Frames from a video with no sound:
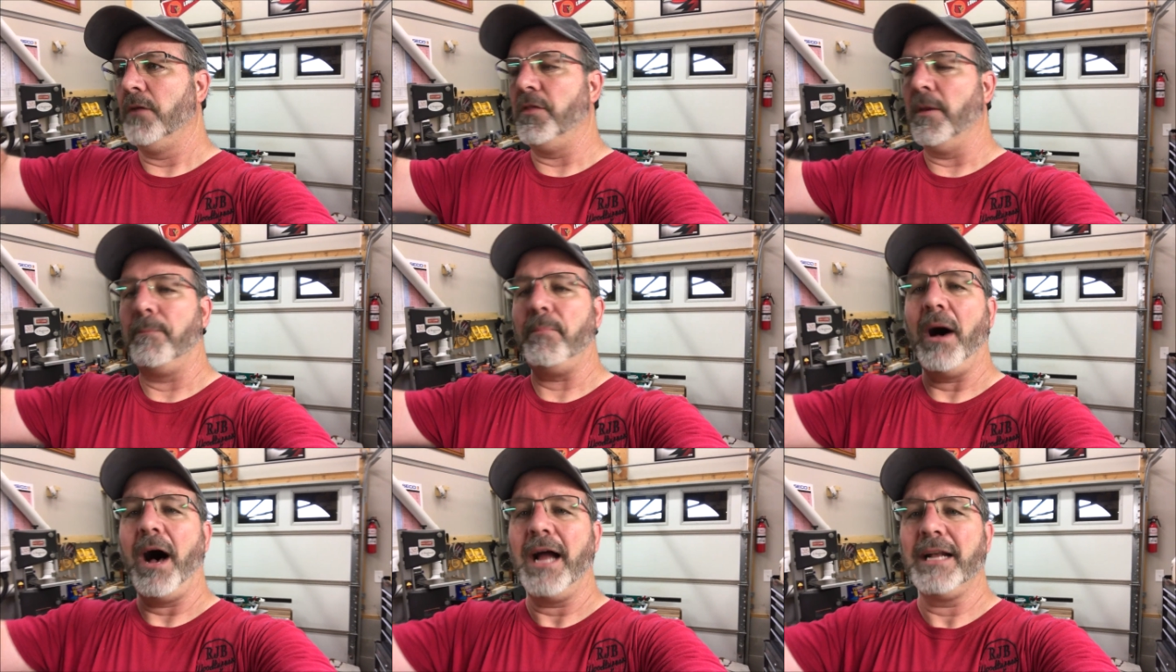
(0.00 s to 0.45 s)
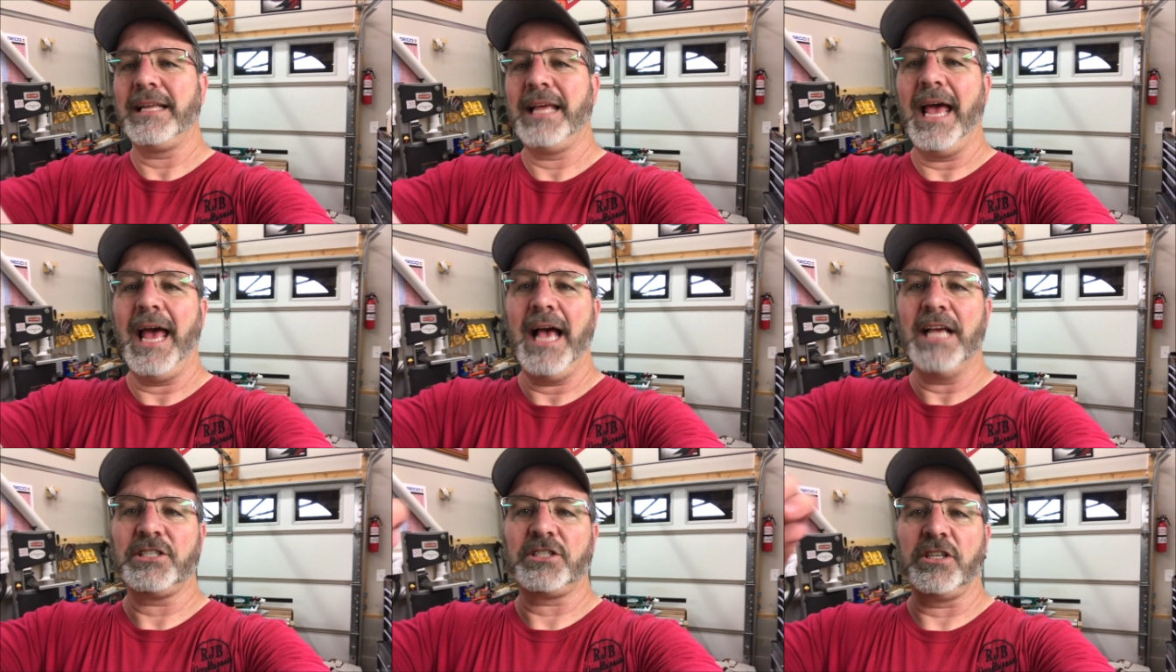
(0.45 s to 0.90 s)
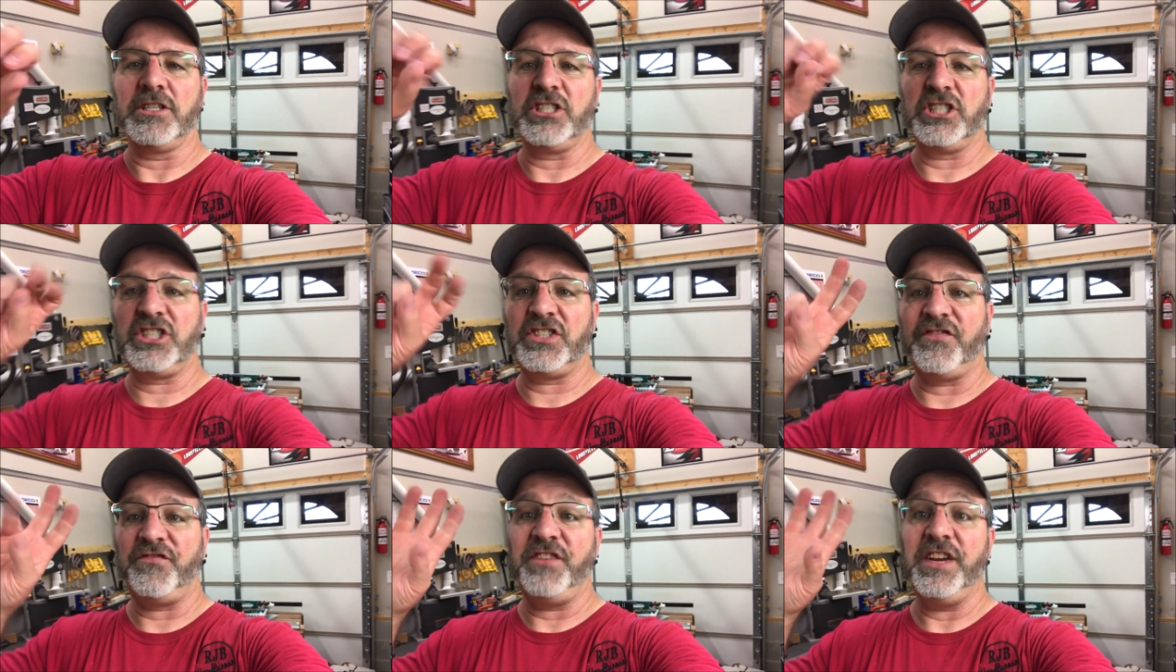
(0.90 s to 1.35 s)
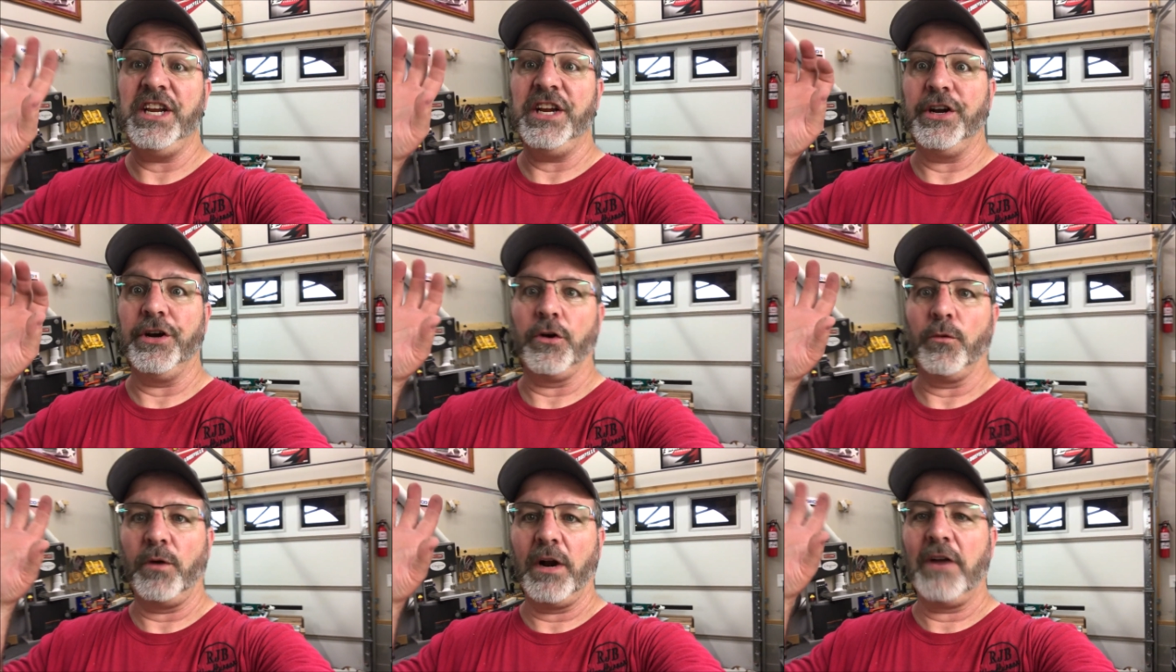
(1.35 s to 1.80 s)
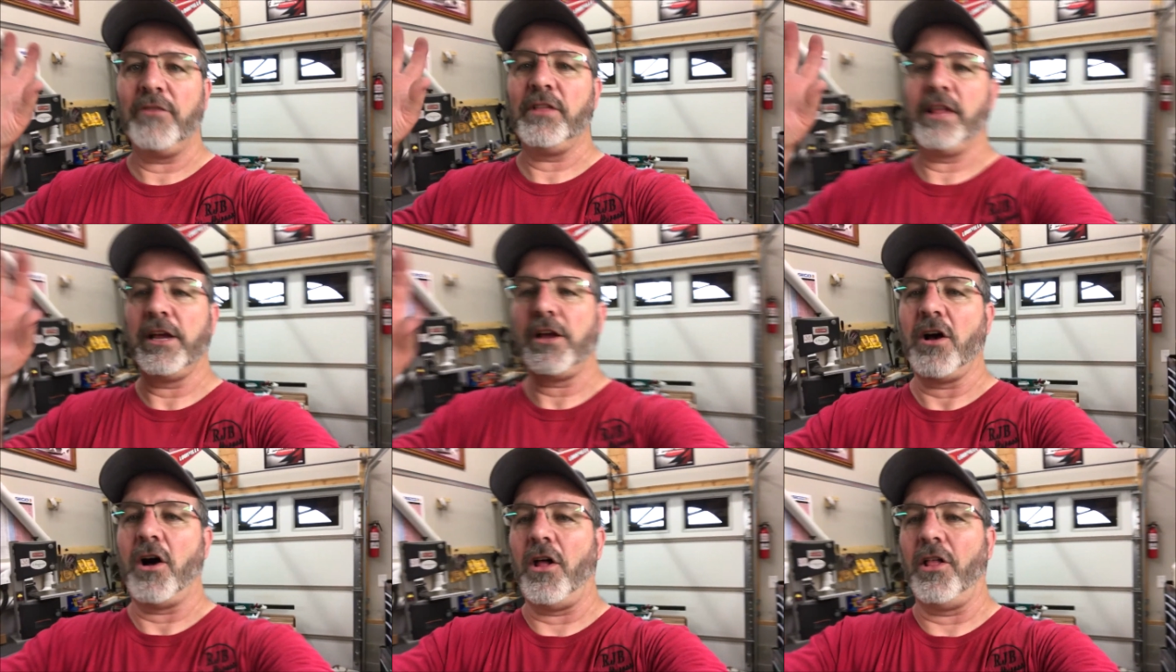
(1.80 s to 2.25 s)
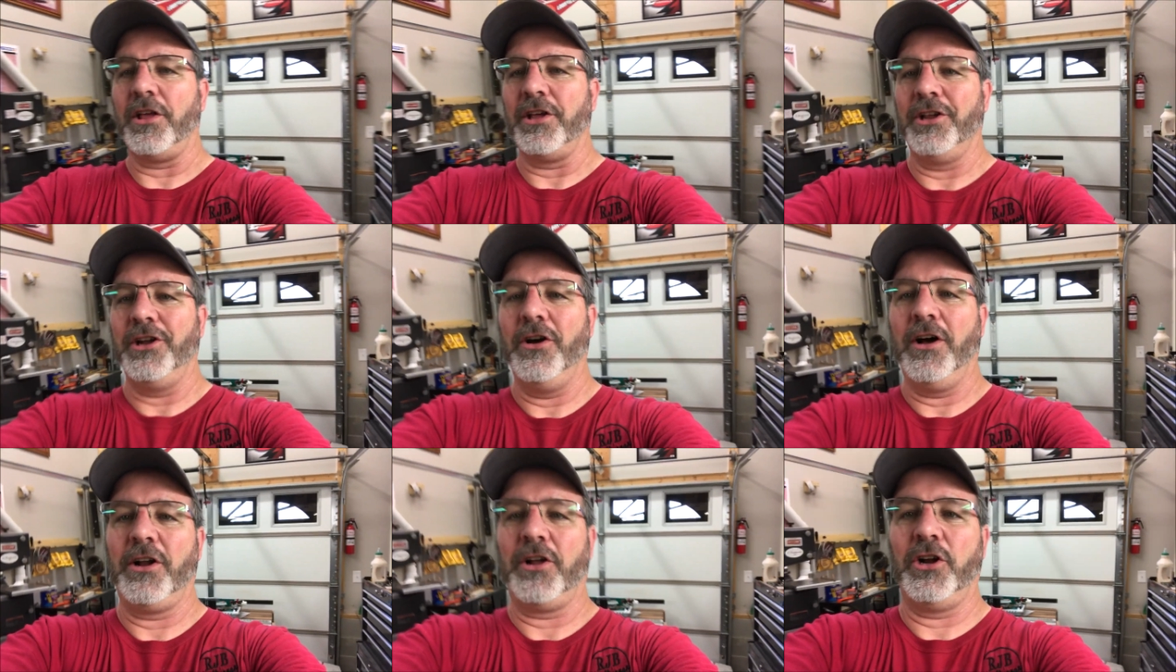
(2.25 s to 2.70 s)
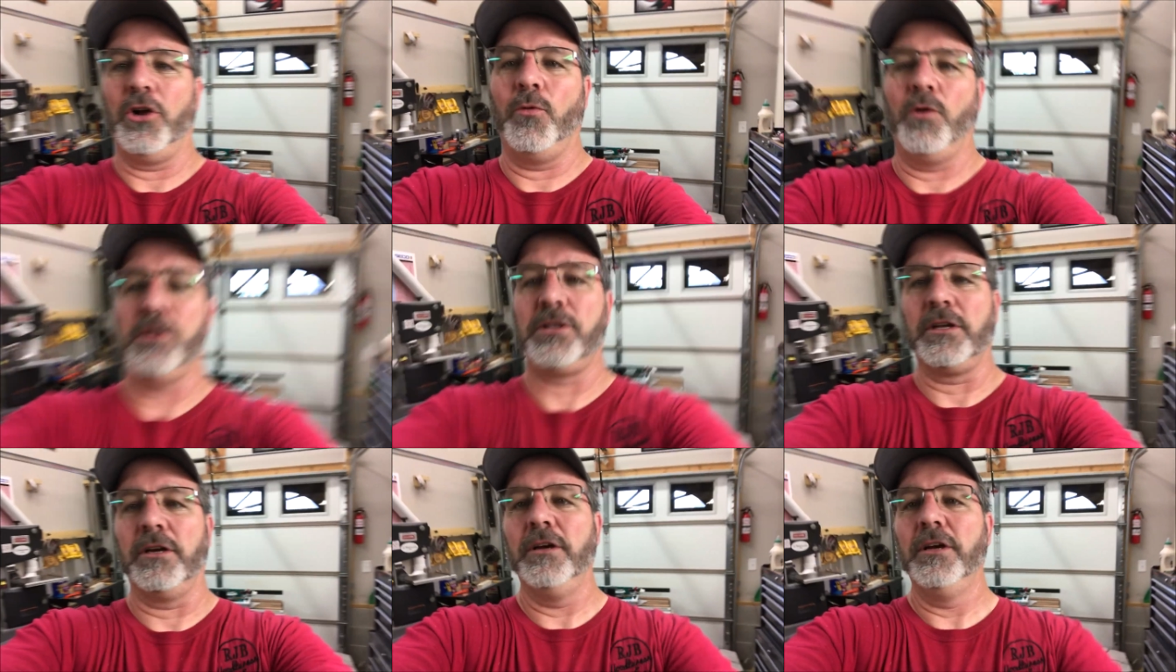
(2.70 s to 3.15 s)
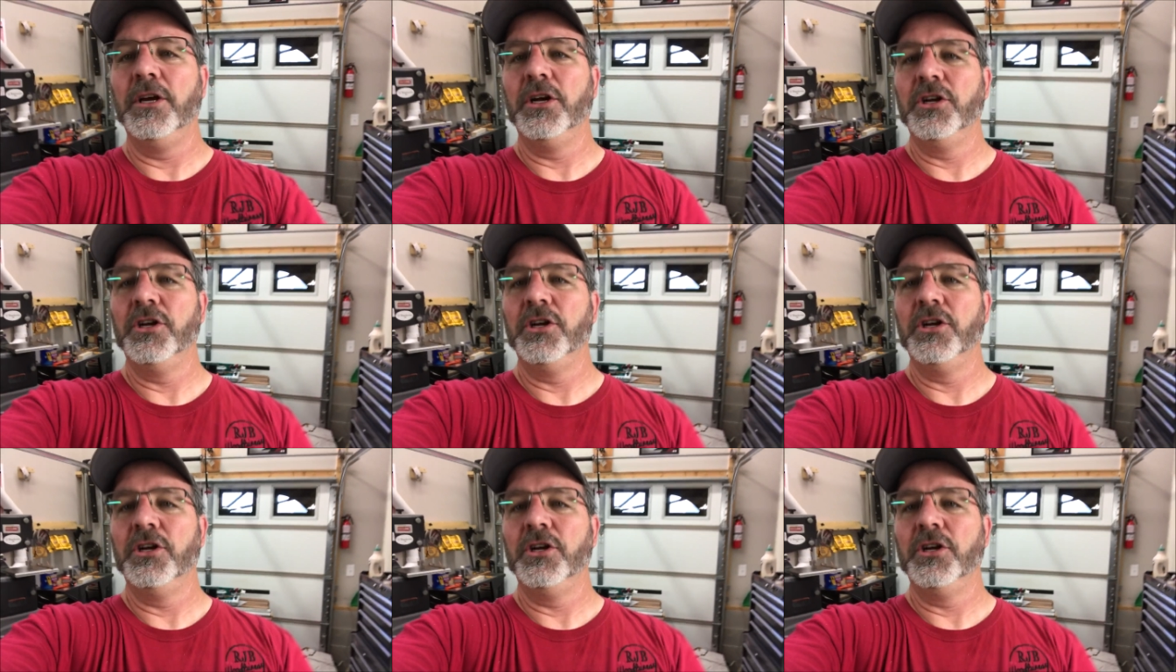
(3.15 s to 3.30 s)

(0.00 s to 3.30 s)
podcast sphere, whatever they call it. You know, I don't know what the